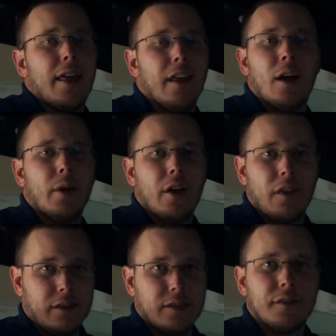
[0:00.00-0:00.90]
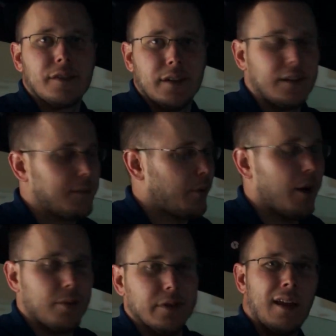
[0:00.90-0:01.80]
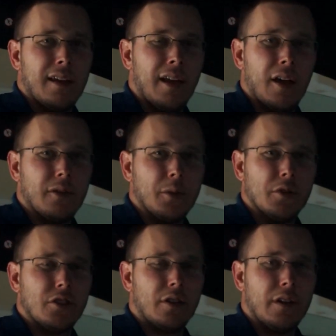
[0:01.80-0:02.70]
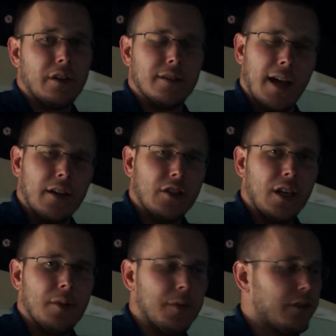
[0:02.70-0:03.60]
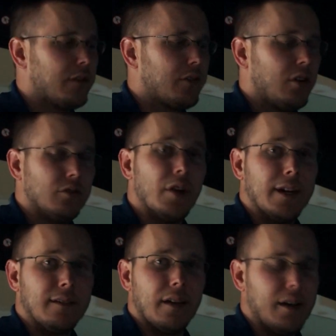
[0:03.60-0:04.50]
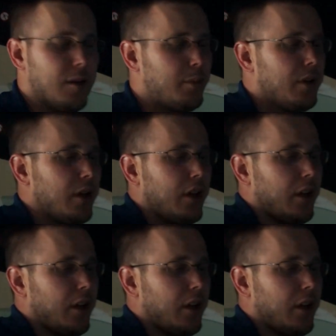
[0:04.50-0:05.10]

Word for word: That way all the stuff sticks properly. Now, to ensure that your dash cam is installed right side up,